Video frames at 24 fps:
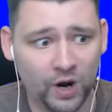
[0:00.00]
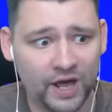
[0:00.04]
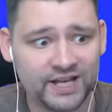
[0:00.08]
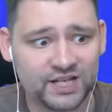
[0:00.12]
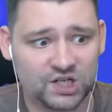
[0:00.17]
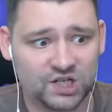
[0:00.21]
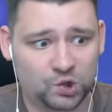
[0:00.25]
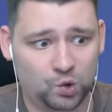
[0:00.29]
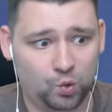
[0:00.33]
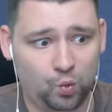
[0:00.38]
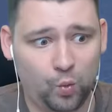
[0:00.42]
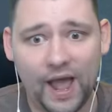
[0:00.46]
I
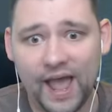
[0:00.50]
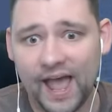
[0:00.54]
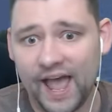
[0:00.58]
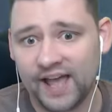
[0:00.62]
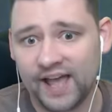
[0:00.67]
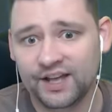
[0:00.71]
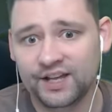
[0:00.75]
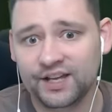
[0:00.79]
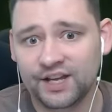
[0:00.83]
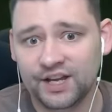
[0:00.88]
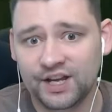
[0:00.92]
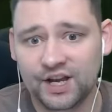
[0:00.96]

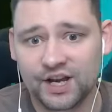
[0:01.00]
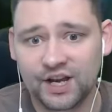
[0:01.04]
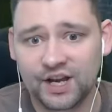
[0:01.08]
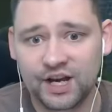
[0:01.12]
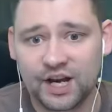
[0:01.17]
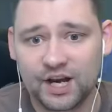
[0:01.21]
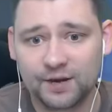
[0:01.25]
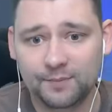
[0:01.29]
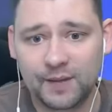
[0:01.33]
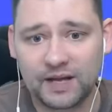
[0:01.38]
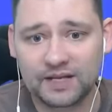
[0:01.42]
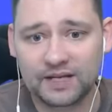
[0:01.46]
swear.
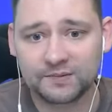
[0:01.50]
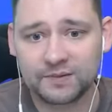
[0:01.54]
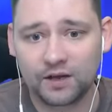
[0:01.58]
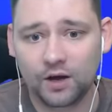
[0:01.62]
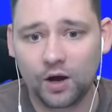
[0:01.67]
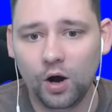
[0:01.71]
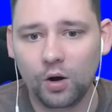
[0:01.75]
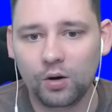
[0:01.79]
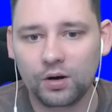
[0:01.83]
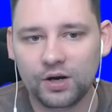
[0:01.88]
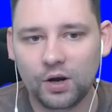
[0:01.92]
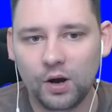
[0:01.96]
It best be...
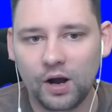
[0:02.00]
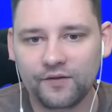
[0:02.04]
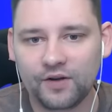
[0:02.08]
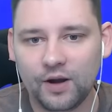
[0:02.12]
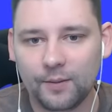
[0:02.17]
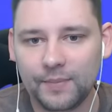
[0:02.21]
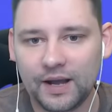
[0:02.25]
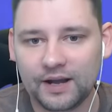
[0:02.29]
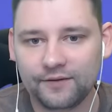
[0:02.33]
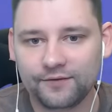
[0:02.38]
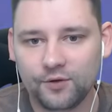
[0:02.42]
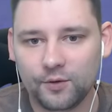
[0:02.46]
Oh, no, I've
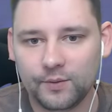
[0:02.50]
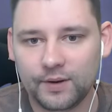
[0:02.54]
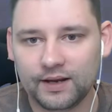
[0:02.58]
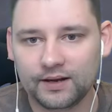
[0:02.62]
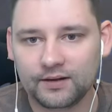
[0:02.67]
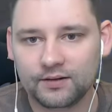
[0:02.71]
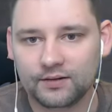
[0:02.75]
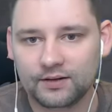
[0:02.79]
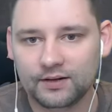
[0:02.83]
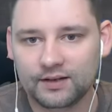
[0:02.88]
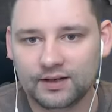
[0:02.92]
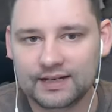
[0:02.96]
gone back through it.
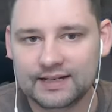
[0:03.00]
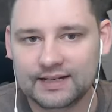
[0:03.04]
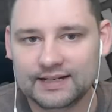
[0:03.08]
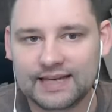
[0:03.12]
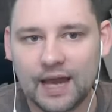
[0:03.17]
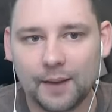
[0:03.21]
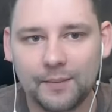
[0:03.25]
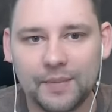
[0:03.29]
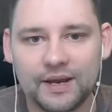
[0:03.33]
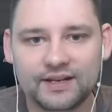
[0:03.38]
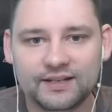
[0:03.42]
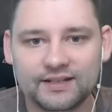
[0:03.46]

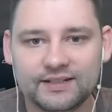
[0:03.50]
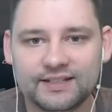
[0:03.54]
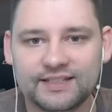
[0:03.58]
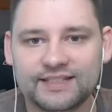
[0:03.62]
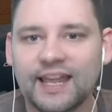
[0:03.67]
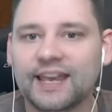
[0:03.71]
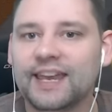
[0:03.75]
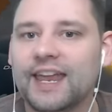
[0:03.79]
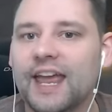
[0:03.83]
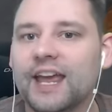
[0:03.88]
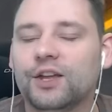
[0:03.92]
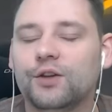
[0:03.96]
Damn it,
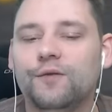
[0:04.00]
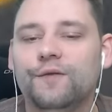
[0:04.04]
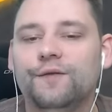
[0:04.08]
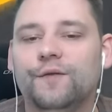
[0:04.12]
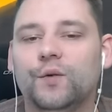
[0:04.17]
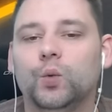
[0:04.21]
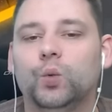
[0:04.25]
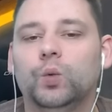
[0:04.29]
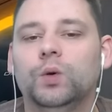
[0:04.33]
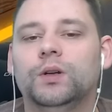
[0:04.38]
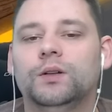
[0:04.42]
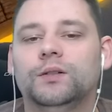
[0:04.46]
Seniac, you
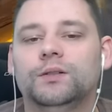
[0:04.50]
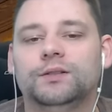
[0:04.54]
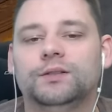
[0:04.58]
fool.